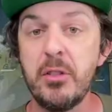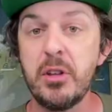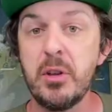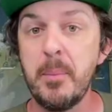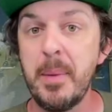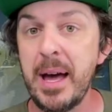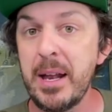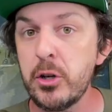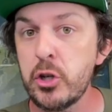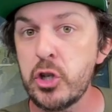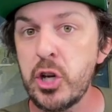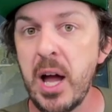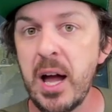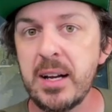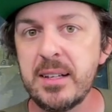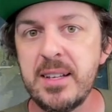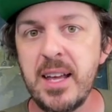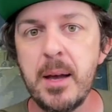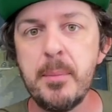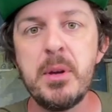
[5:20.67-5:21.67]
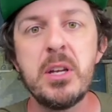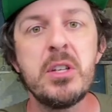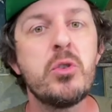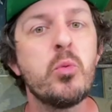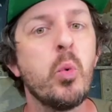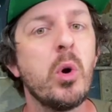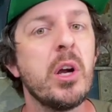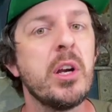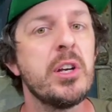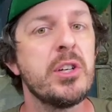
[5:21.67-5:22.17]
the amount of shock damage
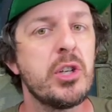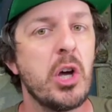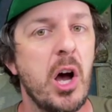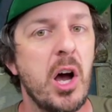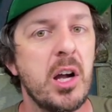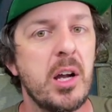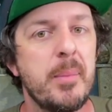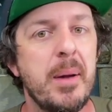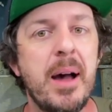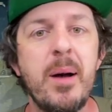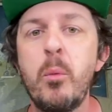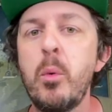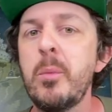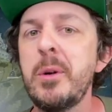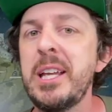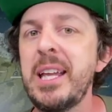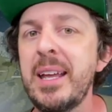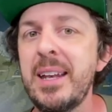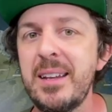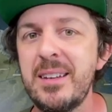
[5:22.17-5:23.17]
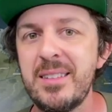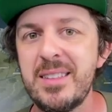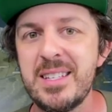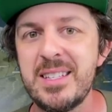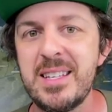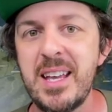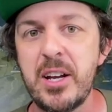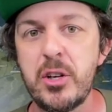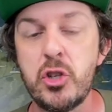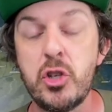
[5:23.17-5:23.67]
we're gonna talk about when we get into the
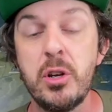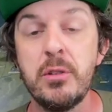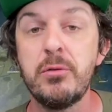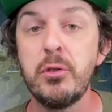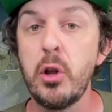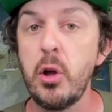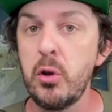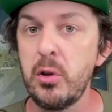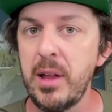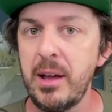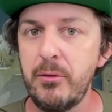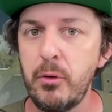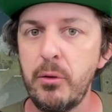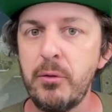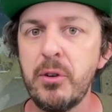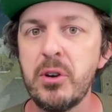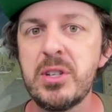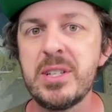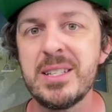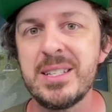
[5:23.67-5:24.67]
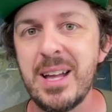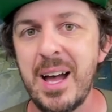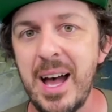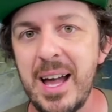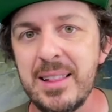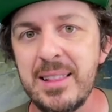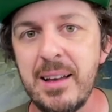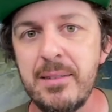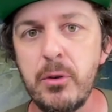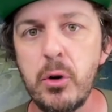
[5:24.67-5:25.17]
section of low level versus
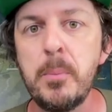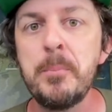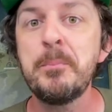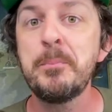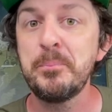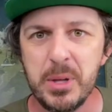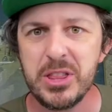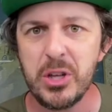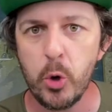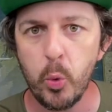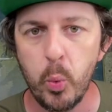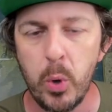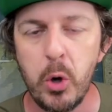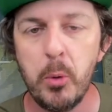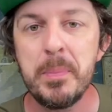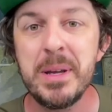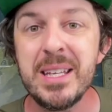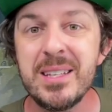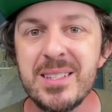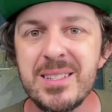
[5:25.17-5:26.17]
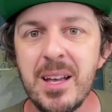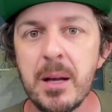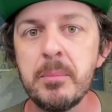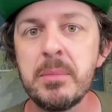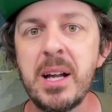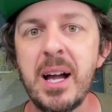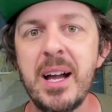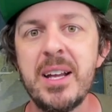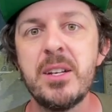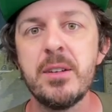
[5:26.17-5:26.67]
high level, but there will be
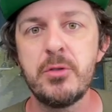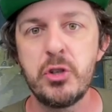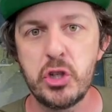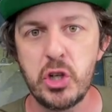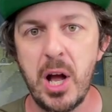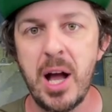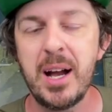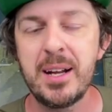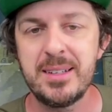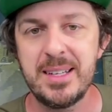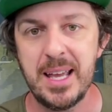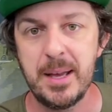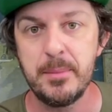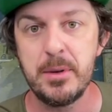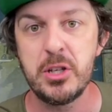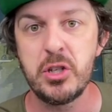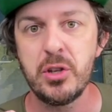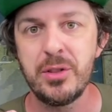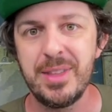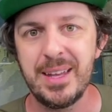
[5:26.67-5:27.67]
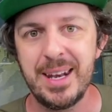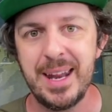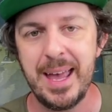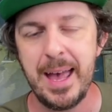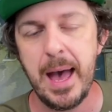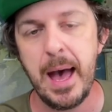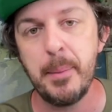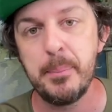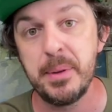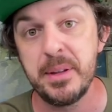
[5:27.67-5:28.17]
some kind of shock damage that
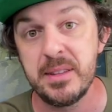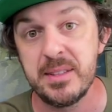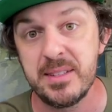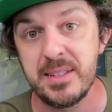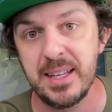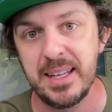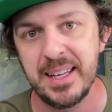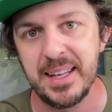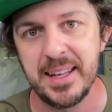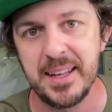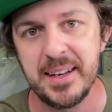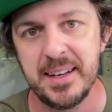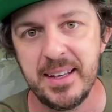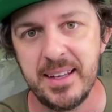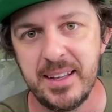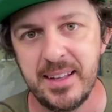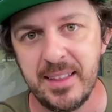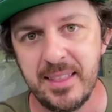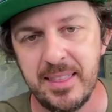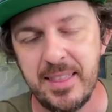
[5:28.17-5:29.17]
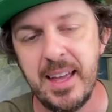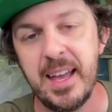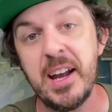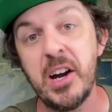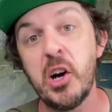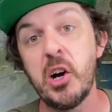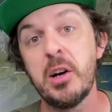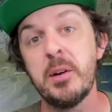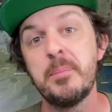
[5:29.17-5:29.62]
happens in there.